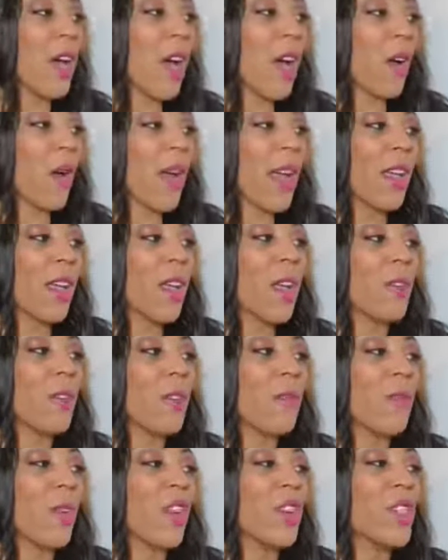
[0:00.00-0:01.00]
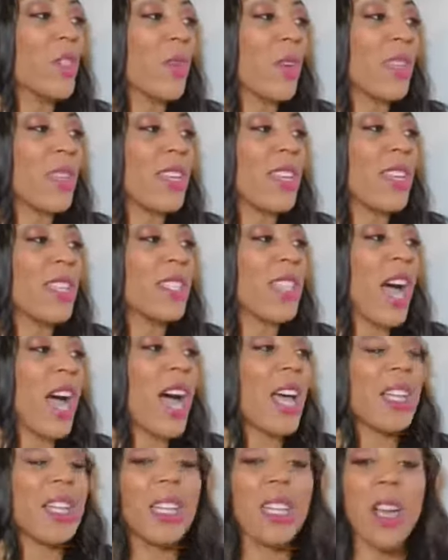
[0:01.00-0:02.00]
All right. The first one is
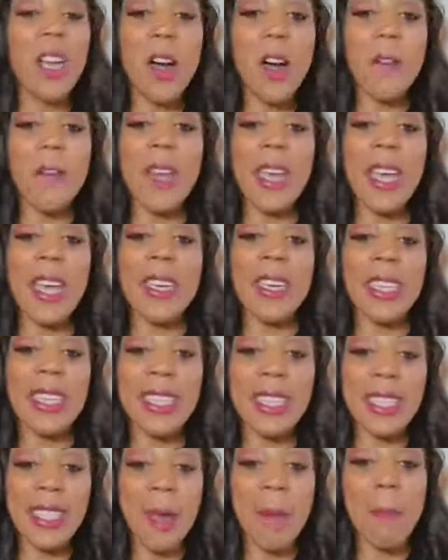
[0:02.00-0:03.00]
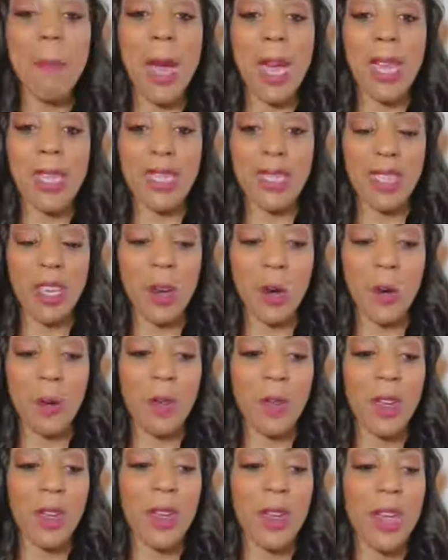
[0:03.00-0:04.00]
I love and accept myself.
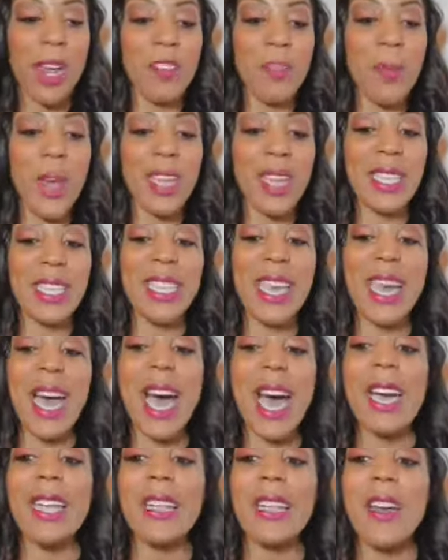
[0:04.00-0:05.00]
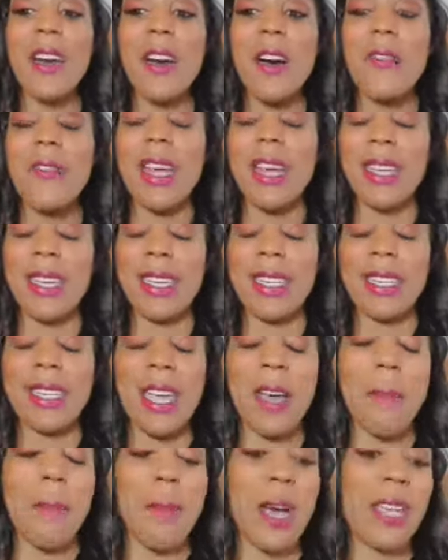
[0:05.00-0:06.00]
Everybody say, I love and
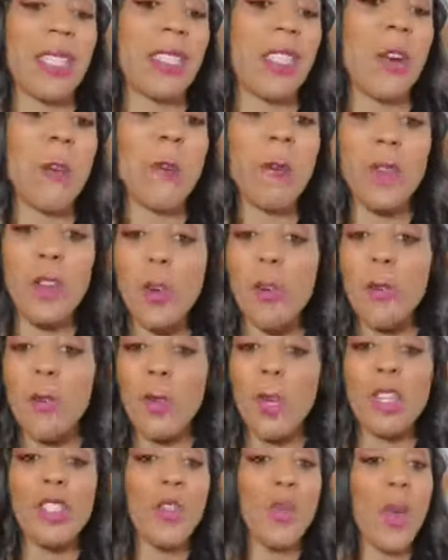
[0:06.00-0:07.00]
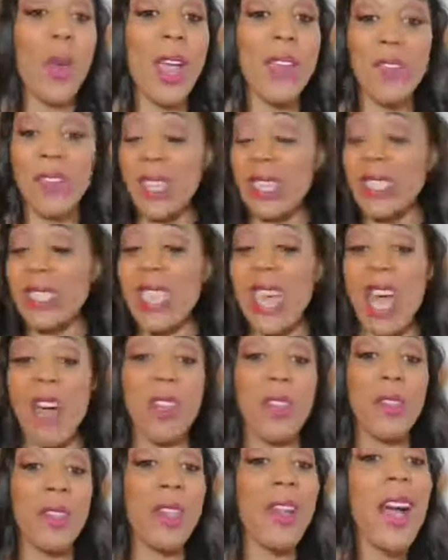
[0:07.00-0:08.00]
accept myself. Feel free to write these
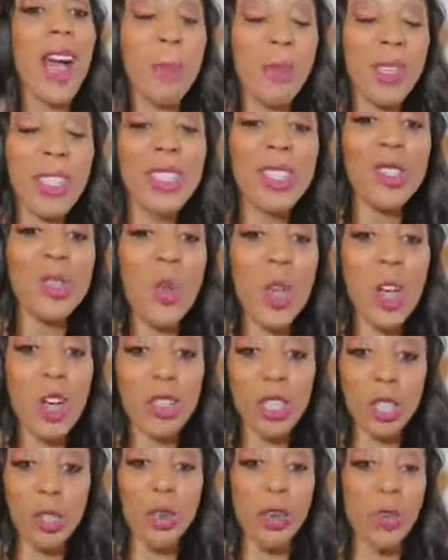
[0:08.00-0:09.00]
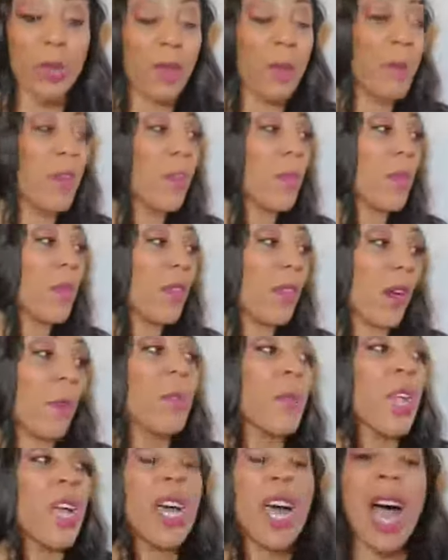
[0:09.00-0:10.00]
down in the comments as well so you can remember them.
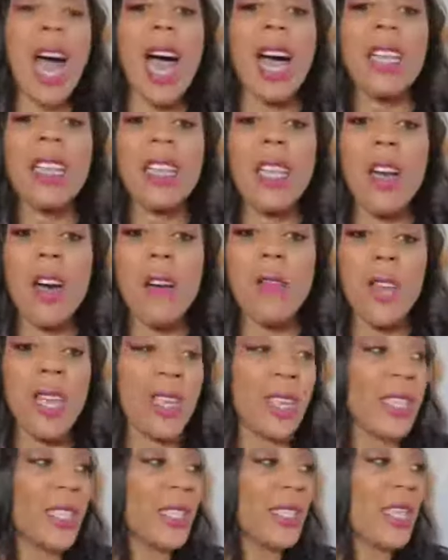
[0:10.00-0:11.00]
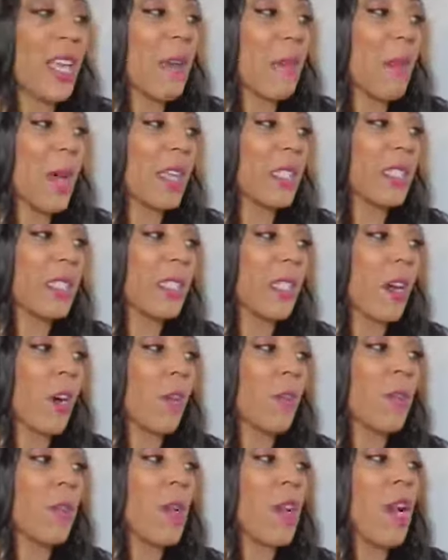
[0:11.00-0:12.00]
I love and accept
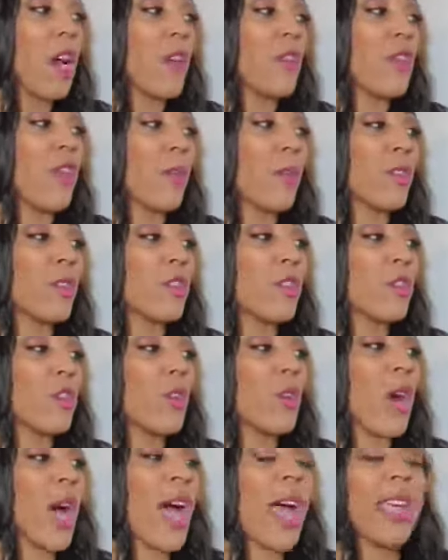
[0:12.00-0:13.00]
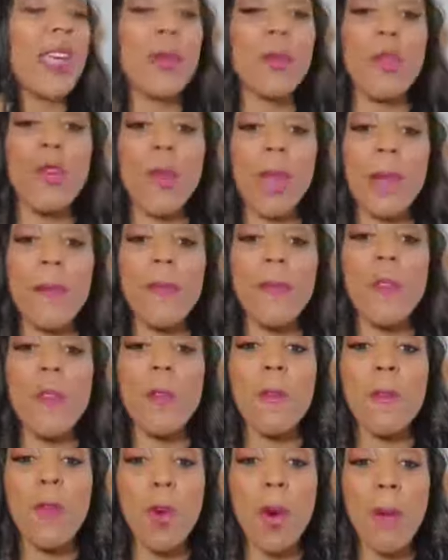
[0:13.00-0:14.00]
myself. Number two, I am
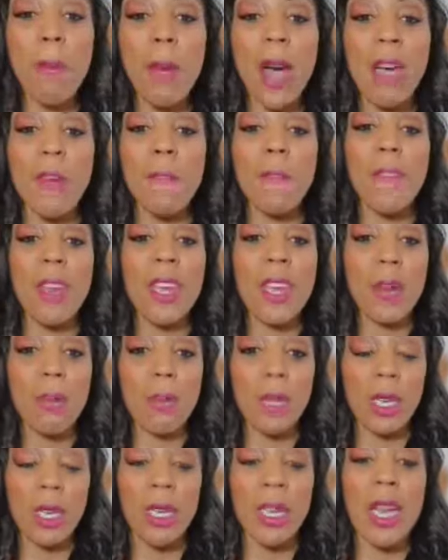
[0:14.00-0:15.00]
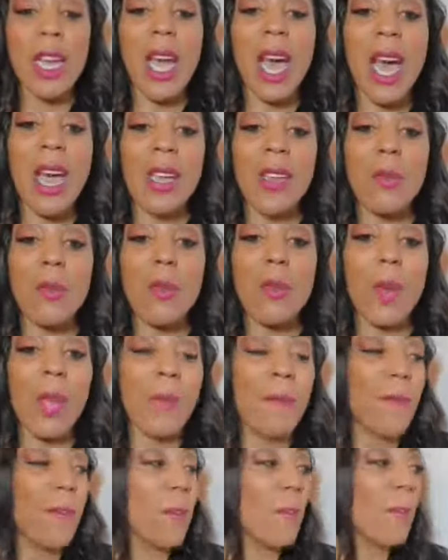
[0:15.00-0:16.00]
grateful for my family. I am
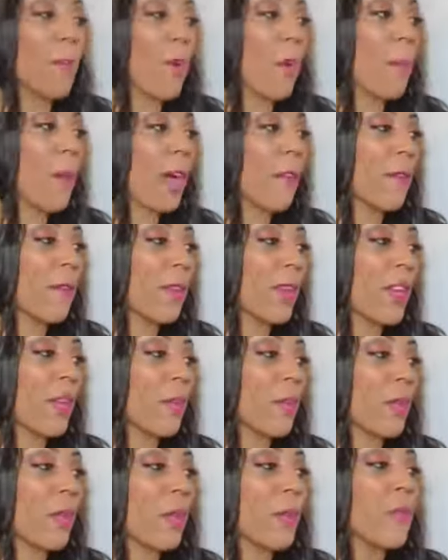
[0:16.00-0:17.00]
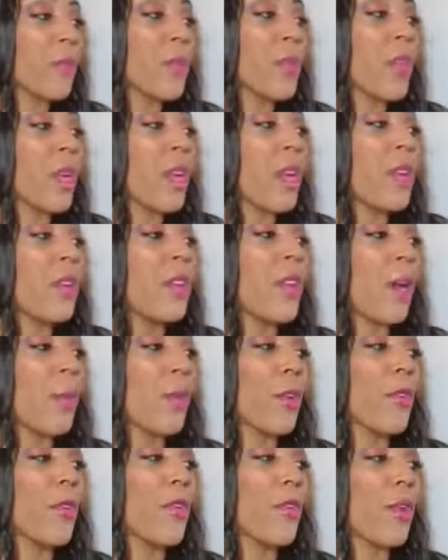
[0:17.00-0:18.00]
grateful for my family.
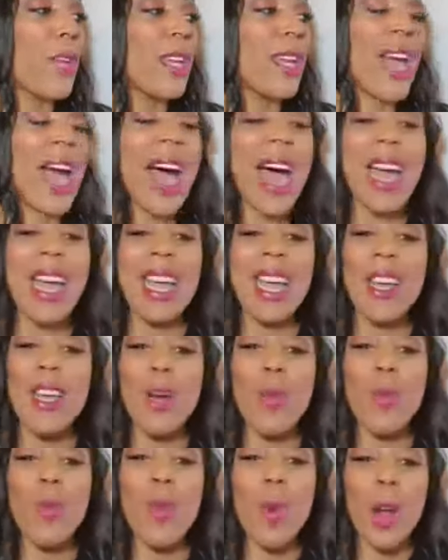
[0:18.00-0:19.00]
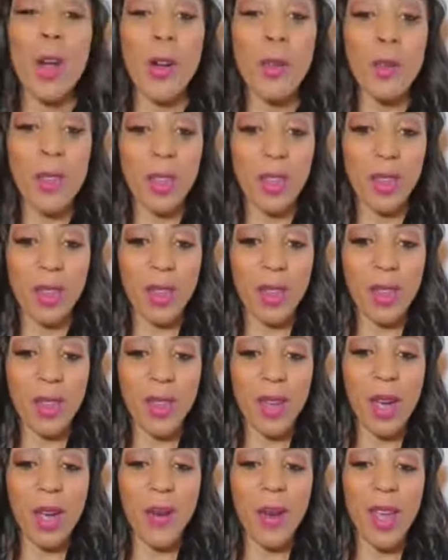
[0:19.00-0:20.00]
Number three, I am worthy.
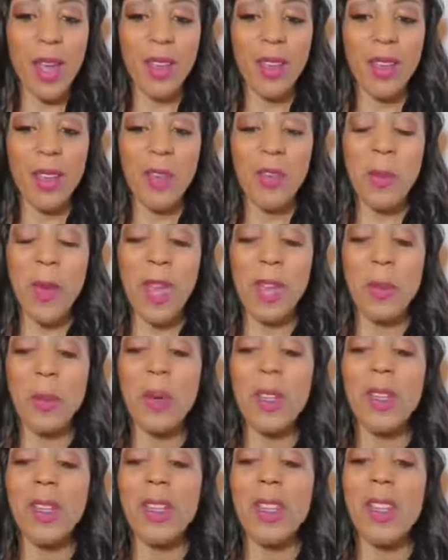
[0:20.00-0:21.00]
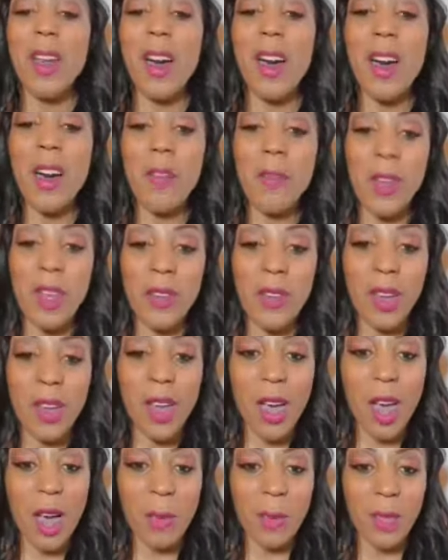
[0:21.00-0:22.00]
All right. Everybody put love in the
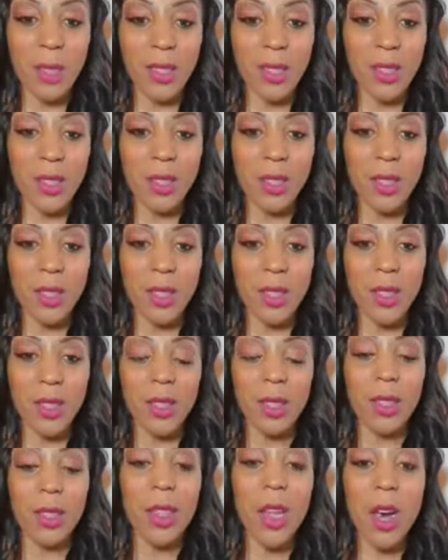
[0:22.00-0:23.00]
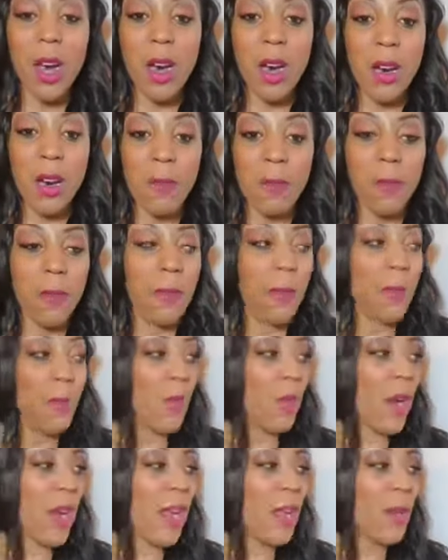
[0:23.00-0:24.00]
comments. Love,
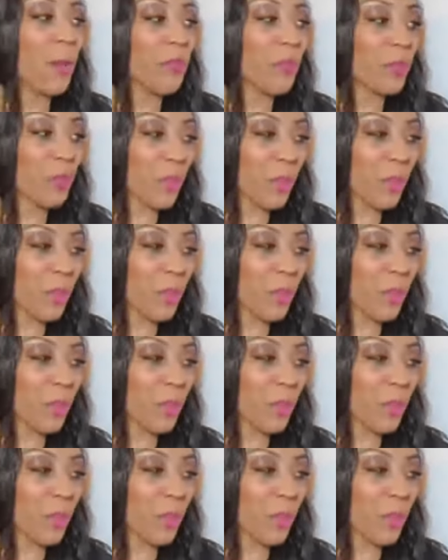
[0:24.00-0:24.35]
right?